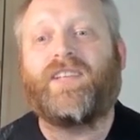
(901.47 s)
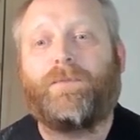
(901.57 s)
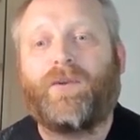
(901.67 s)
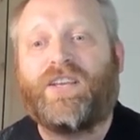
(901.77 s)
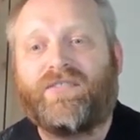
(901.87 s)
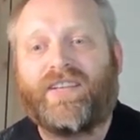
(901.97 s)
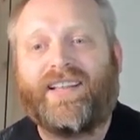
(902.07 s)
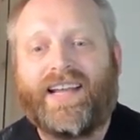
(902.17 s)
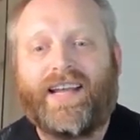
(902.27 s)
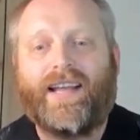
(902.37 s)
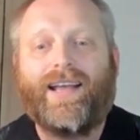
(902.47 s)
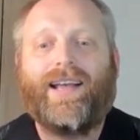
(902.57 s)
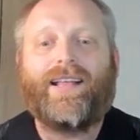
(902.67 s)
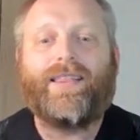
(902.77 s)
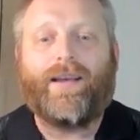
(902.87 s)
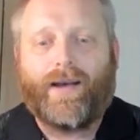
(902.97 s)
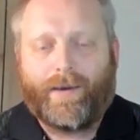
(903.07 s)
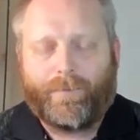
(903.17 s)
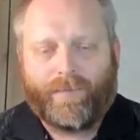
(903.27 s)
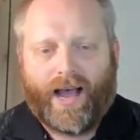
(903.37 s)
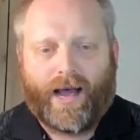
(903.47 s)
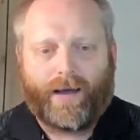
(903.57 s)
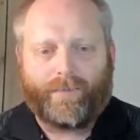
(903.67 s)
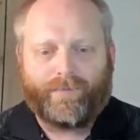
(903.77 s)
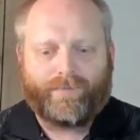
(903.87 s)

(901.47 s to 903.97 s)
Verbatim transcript: simply using the, the uh,